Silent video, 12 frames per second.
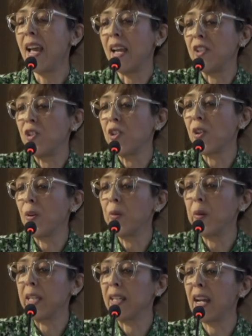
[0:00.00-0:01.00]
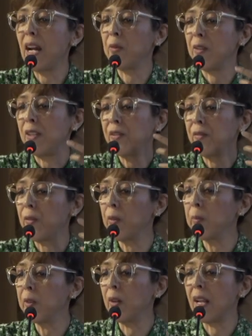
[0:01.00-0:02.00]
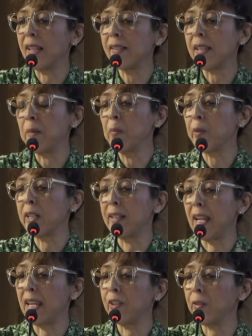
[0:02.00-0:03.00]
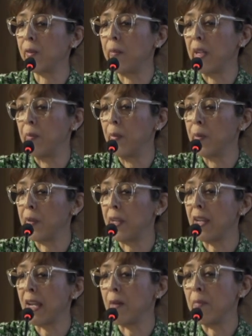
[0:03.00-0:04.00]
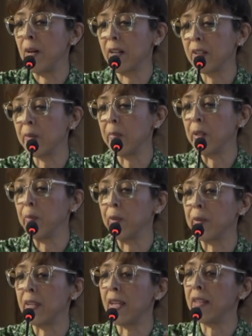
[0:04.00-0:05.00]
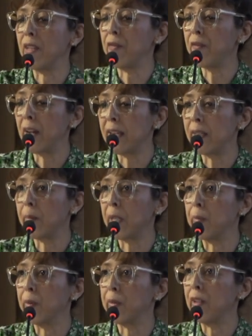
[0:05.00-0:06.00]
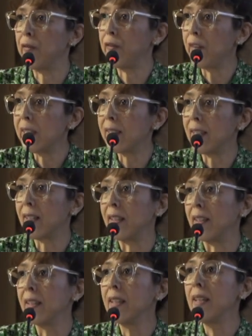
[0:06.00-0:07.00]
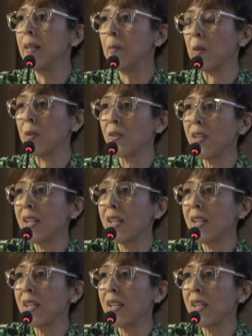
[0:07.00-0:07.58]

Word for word: and showing how these formulas impregnate on my body and mark my body and define my body physically, because